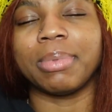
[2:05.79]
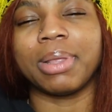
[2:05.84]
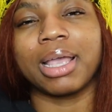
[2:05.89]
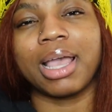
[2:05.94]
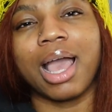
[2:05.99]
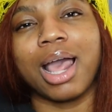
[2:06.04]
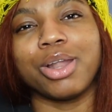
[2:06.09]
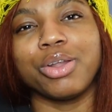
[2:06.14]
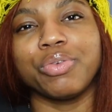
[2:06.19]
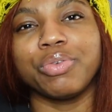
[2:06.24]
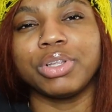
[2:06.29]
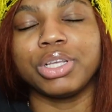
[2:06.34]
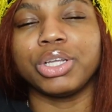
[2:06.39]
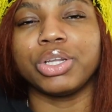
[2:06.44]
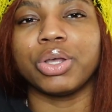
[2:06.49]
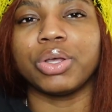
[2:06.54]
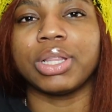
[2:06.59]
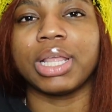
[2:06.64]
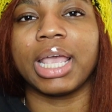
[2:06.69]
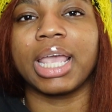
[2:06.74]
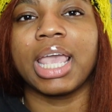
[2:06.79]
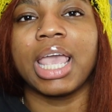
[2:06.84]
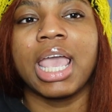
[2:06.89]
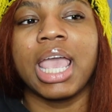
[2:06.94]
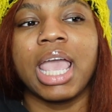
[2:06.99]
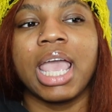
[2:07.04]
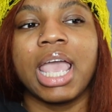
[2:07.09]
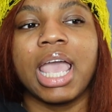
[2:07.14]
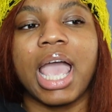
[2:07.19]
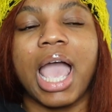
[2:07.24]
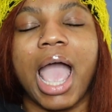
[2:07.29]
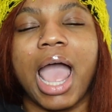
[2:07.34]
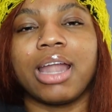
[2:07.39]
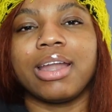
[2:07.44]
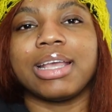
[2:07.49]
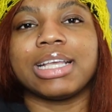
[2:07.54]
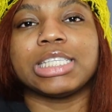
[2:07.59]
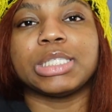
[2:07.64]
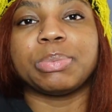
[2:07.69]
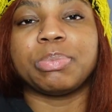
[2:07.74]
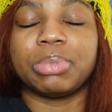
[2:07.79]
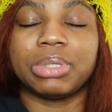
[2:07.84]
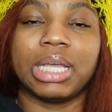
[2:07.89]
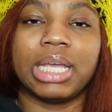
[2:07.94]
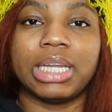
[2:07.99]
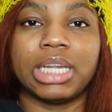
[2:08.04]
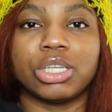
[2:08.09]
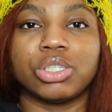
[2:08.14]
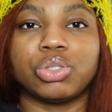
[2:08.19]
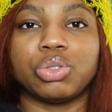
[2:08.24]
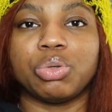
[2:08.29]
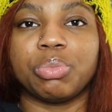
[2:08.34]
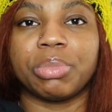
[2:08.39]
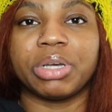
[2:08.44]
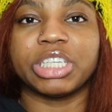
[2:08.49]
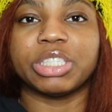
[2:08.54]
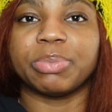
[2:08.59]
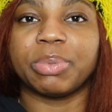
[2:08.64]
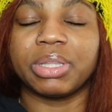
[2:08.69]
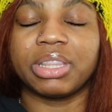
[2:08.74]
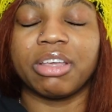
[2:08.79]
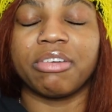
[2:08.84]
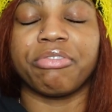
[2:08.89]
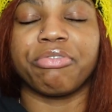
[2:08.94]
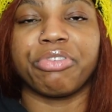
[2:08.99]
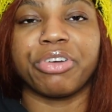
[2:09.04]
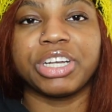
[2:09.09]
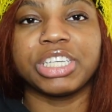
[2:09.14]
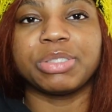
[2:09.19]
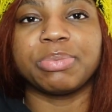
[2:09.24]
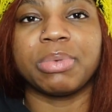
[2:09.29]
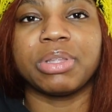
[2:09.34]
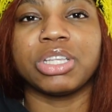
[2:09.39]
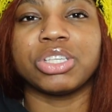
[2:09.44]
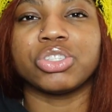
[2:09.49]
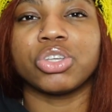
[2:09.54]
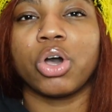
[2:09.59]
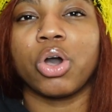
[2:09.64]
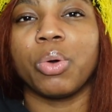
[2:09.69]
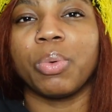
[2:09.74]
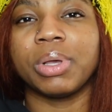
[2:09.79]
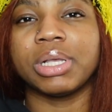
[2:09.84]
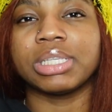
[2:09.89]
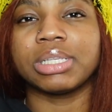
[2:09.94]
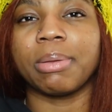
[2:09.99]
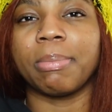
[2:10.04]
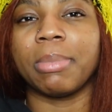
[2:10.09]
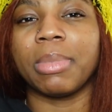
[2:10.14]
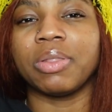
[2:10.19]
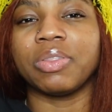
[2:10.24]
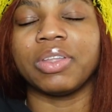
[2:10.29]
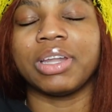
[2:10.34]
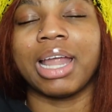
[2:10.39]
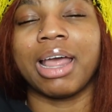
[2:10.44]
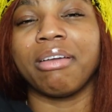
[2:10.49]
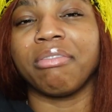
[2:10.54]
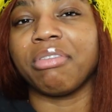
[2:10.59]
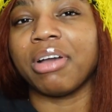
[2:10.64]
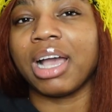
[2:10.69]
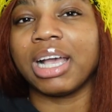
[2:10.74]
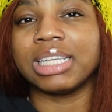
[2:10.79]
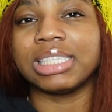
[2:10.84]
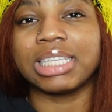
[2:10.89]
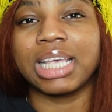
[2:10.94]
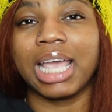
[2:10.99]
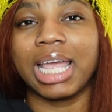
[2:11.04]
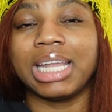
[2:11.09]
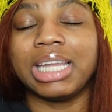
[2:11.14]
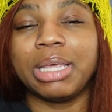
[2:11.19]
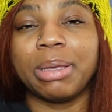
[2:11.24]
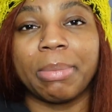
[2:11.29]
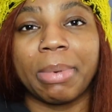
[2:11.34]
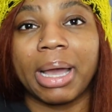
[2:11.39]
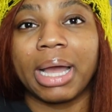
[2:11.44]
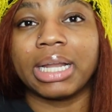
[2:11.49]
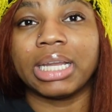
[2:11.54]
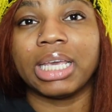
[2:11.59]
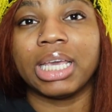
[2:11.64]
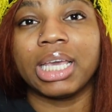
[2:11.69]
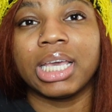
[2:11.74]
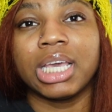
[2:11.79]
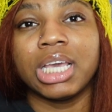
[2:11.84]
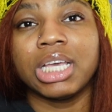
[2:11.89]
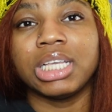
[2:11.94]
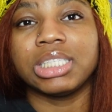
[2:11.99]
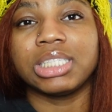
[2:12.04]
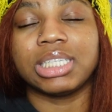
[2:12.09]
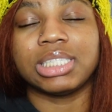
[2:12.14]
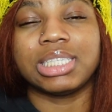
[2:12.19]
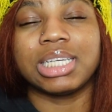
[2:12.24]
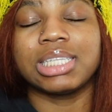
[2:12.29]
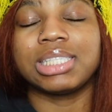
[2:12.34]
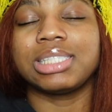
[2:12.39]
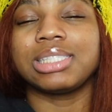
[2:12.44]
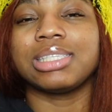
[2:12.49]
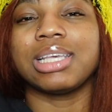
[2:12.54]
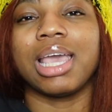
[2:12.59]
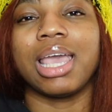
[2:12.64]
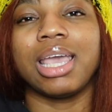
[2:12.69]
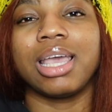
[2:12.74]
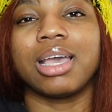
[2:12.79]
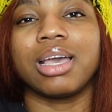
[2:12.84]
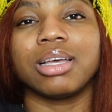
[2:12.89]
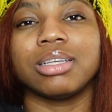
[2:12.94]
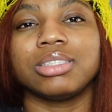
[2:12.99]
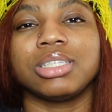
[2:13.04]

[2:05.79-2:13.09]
Like, I don't really know like how to explain it too much, but the first month is always a month that I advise anybody to just take